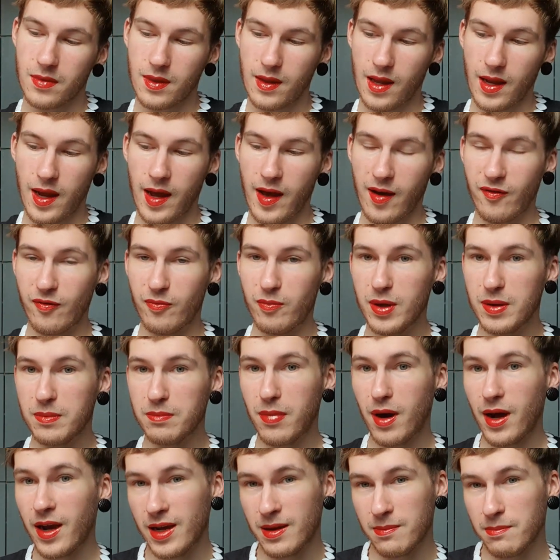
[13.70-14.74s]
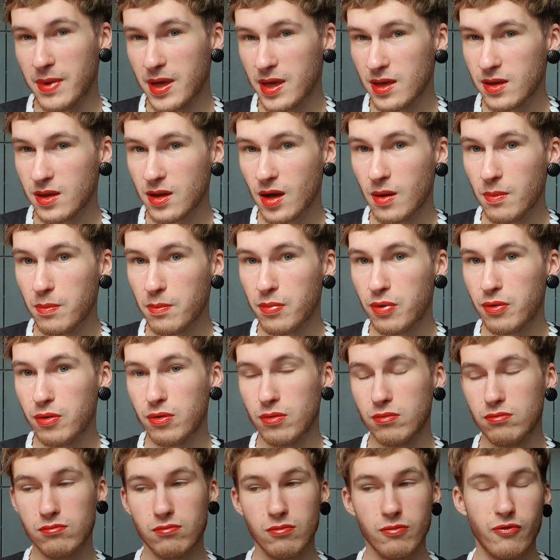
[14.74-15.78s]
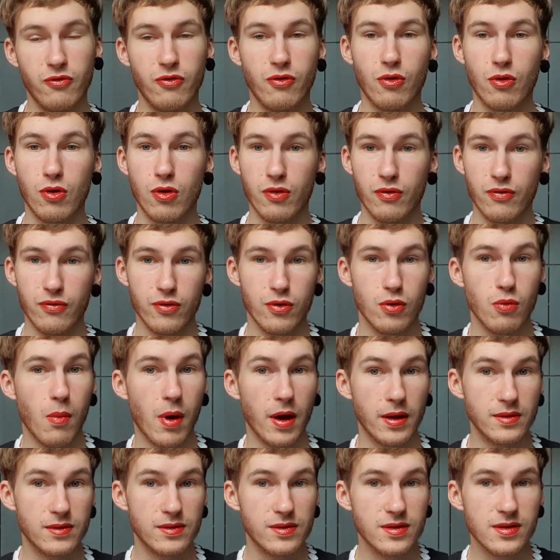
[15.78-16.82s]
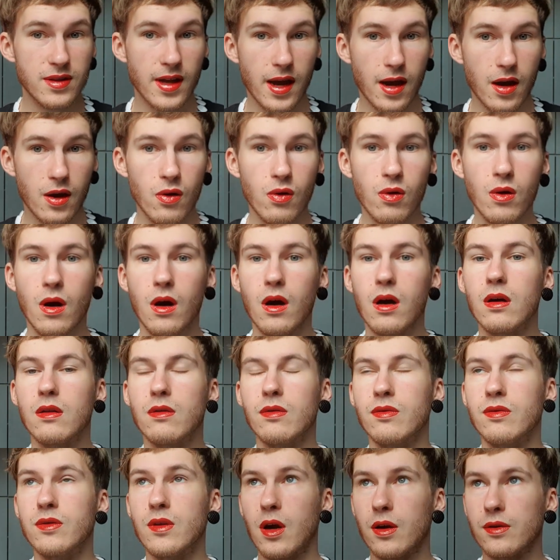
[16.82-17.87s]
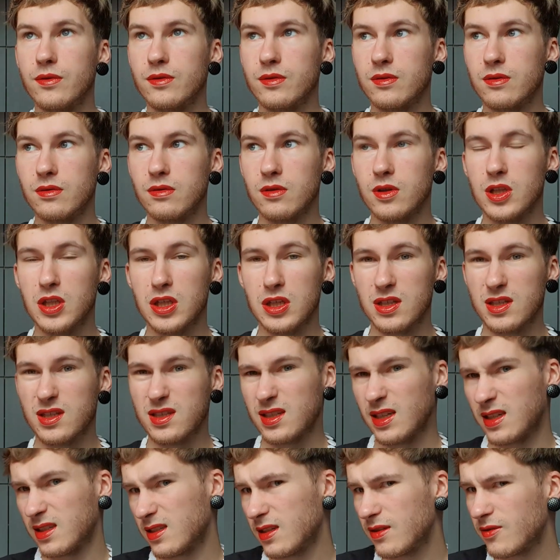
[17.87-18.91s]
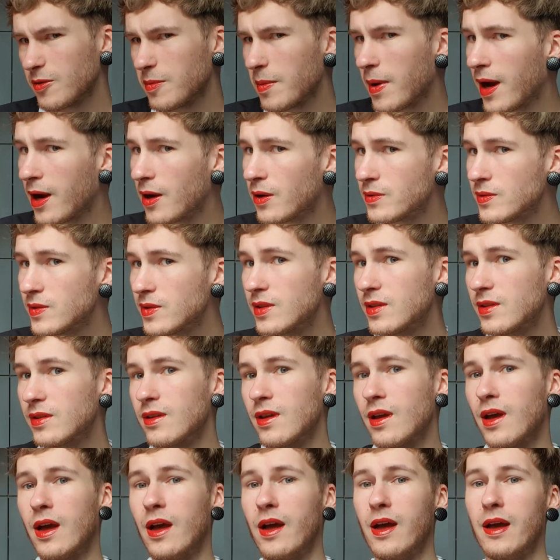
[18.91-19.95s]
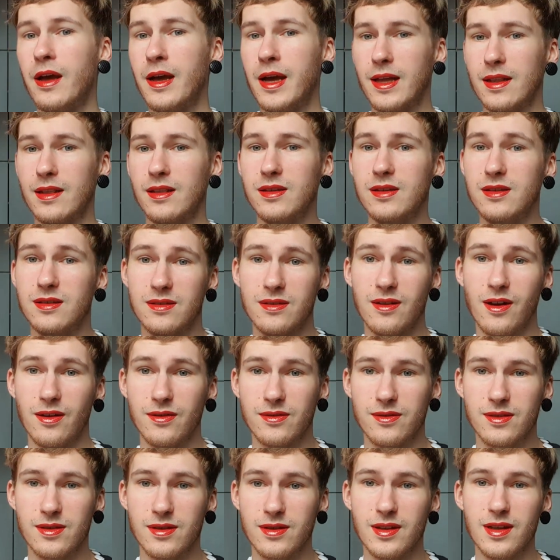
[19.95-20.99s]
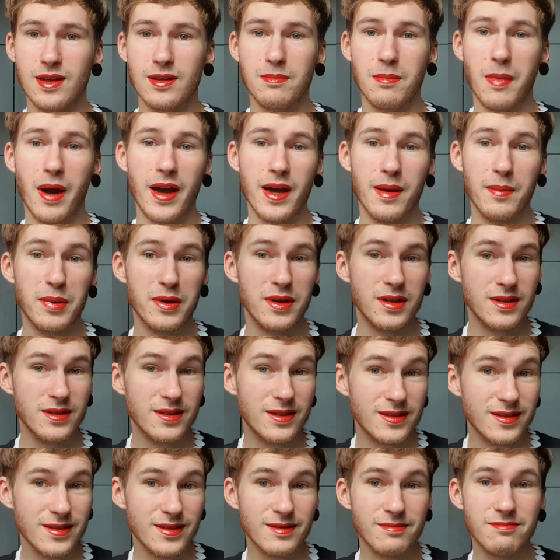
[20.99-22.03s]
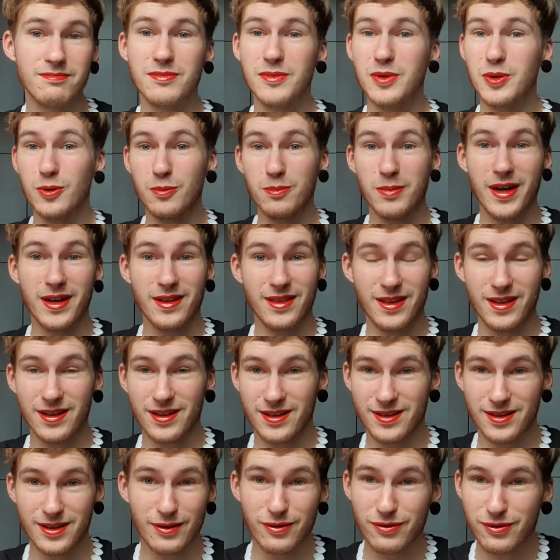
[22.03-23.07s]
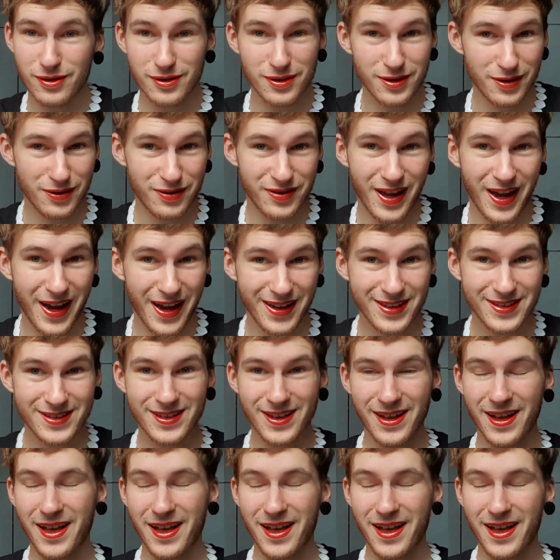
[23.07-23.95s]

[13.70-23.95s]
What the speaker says: have been buying makeup for a few months now, not an excessive amount, at least not in my opinion. You might think different of that.